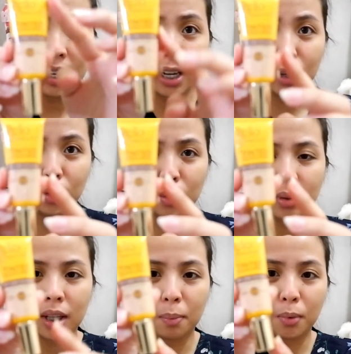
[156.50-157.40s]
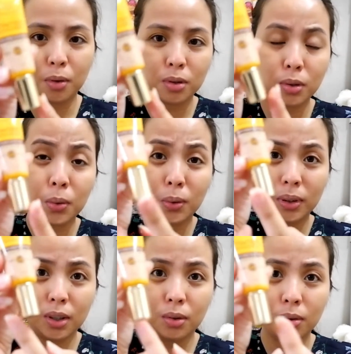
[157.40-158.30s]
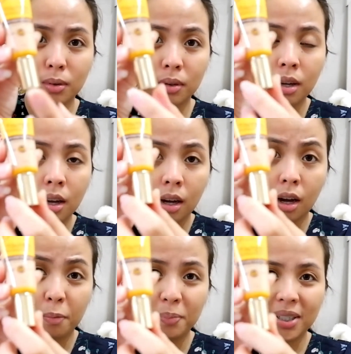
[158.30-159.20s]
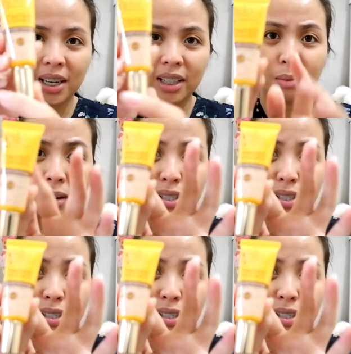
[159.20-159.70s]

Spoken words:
Yellow, tapos gold yung cup niya, di ba?